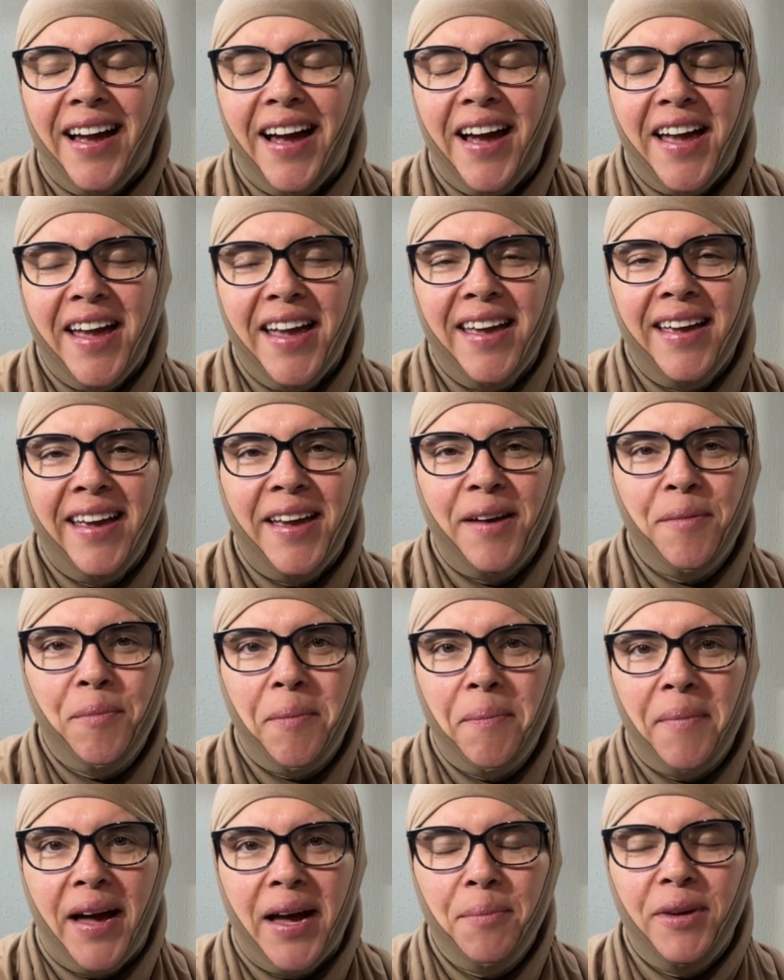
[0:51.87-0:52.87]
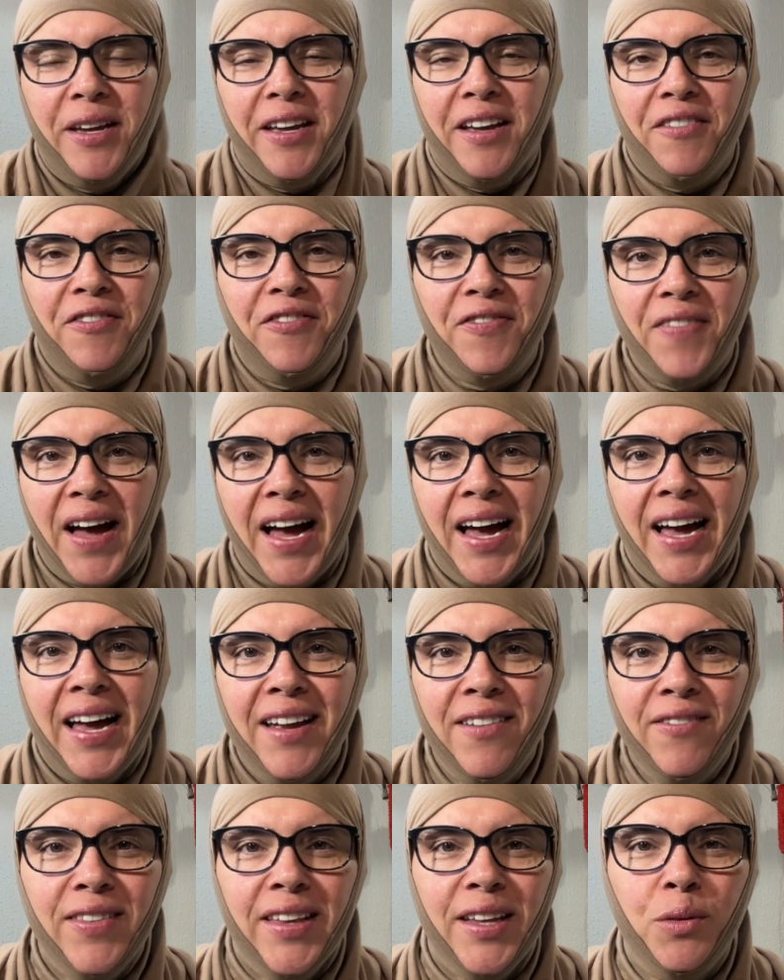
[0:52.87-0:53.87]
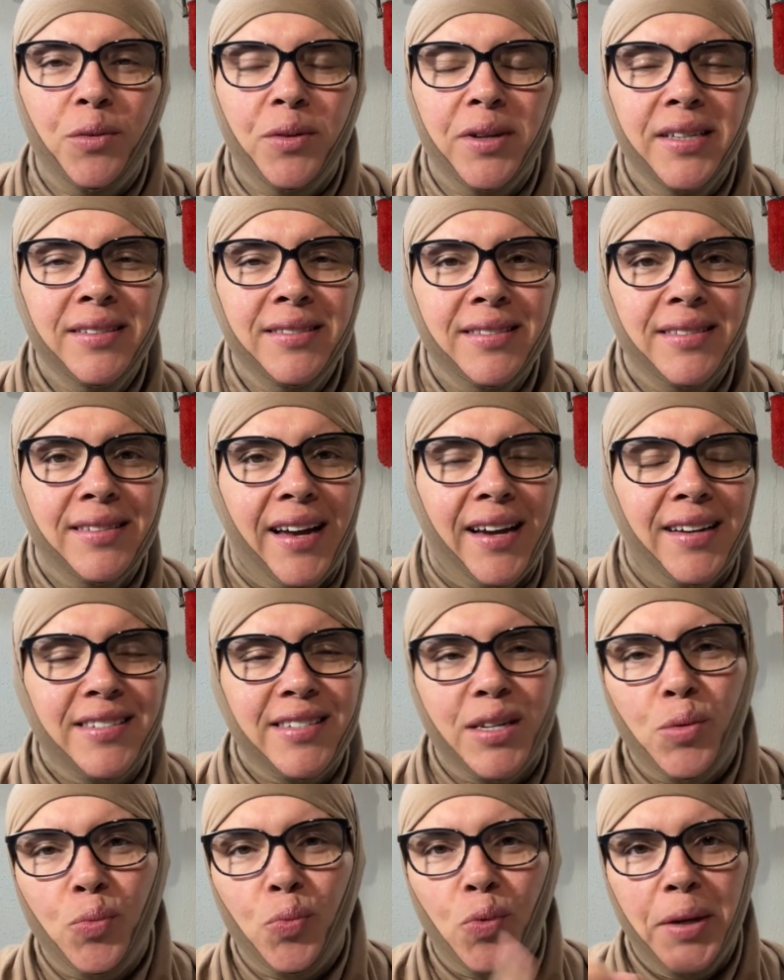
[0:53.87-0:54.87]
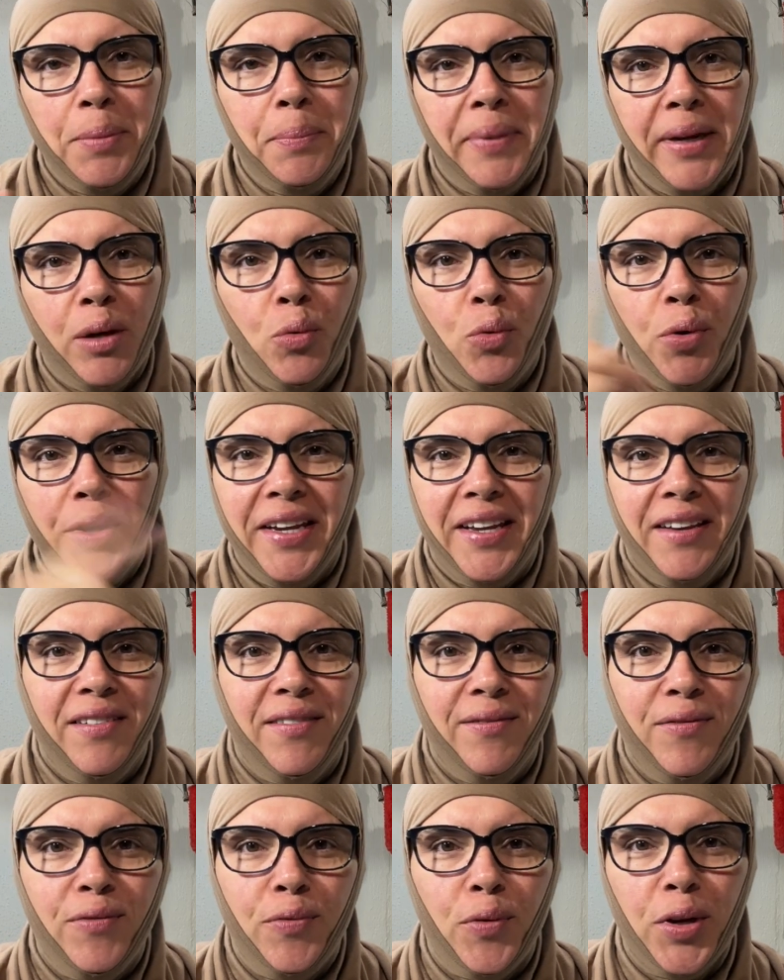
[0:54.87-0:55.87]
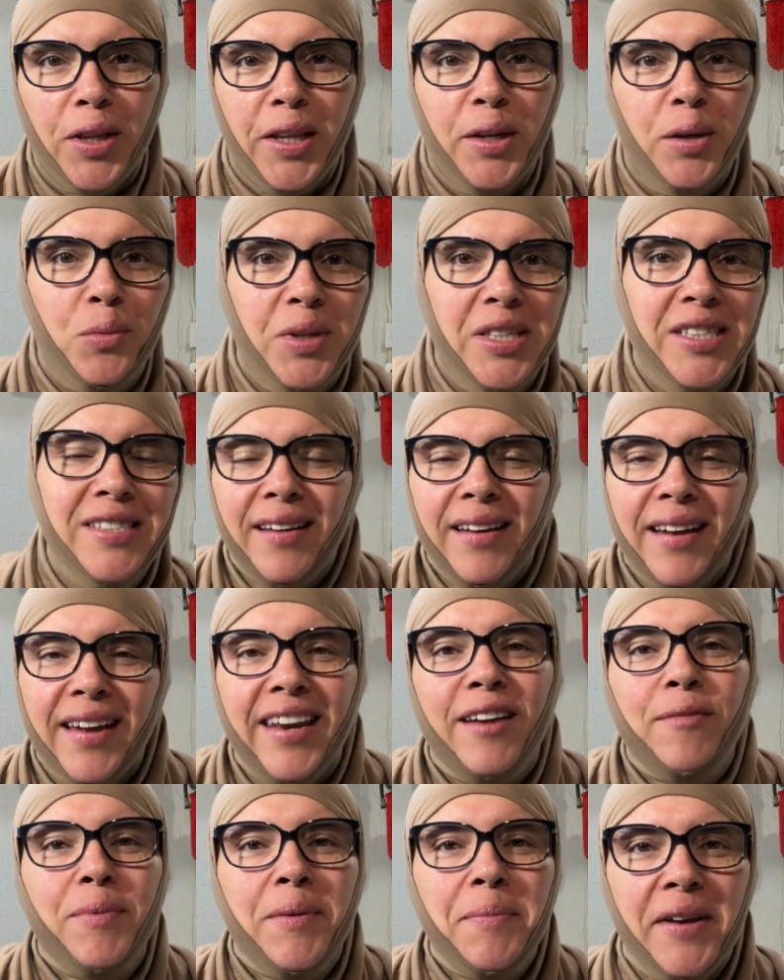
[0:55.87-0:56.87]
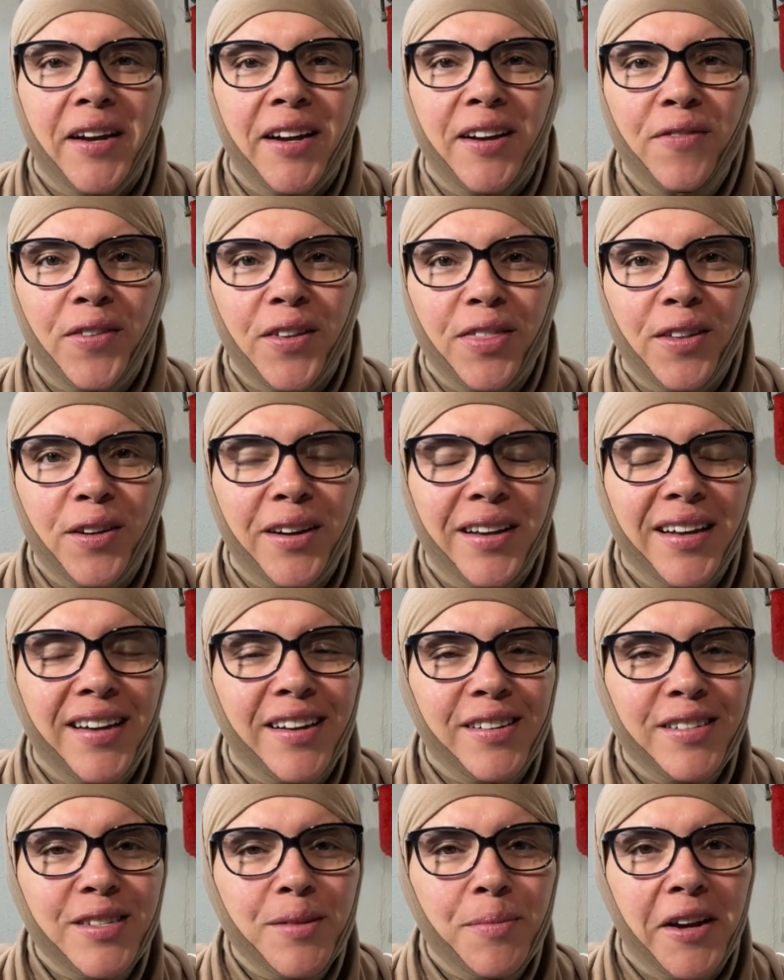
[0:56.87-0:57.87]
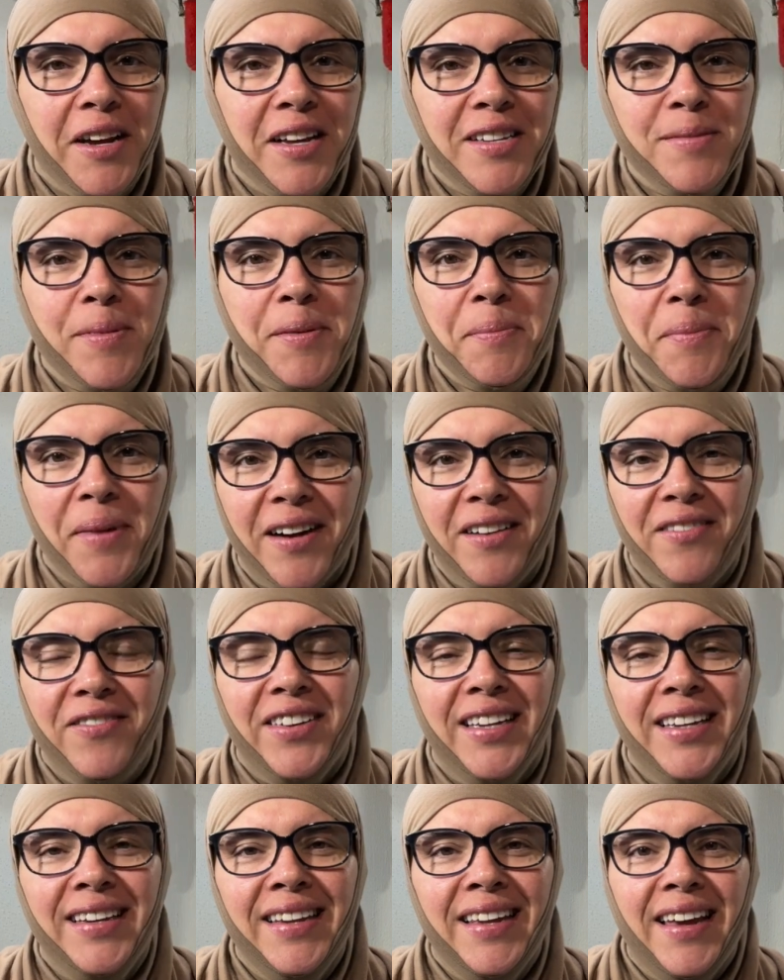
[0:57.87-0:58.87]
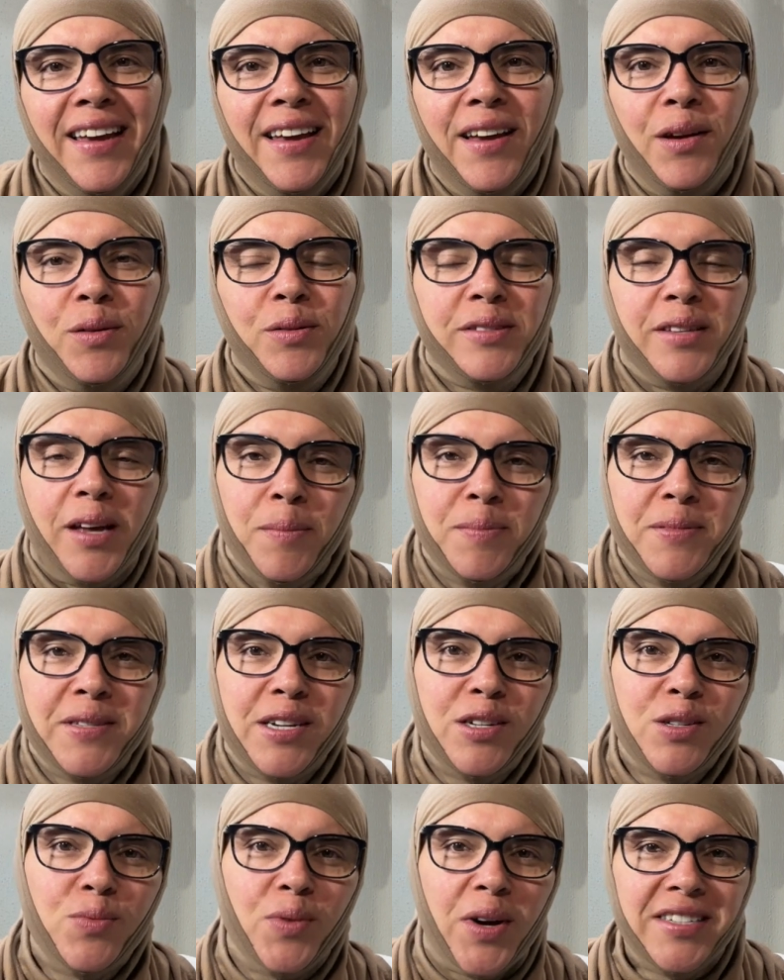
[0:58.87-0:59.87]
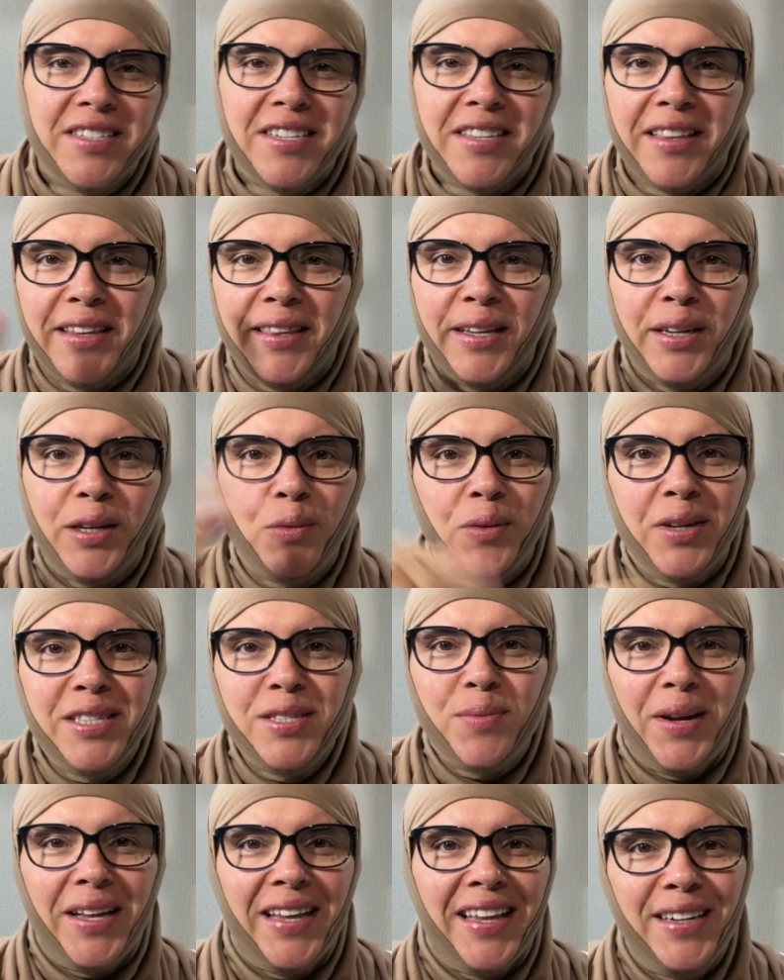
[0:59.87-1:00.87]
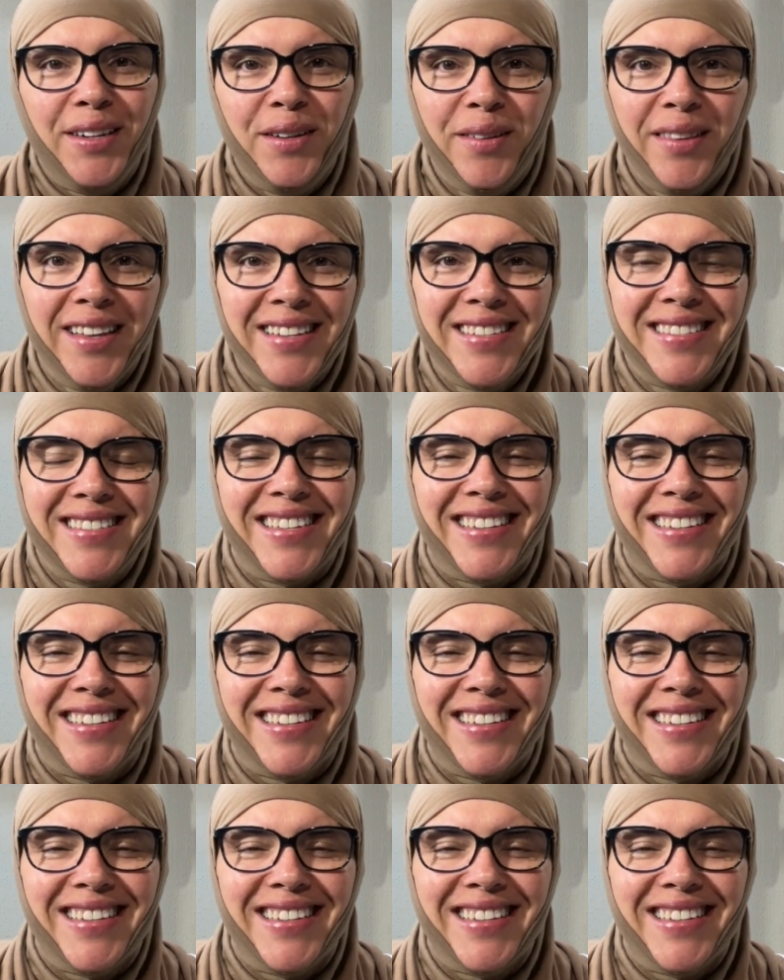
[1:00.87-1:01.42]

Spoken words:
I am a mommy of 5 little ones, actually 1 big one and 4 little ones. And I've been married for 30 years to my husband Marvin, who's upstairs watching the little ones while I do this.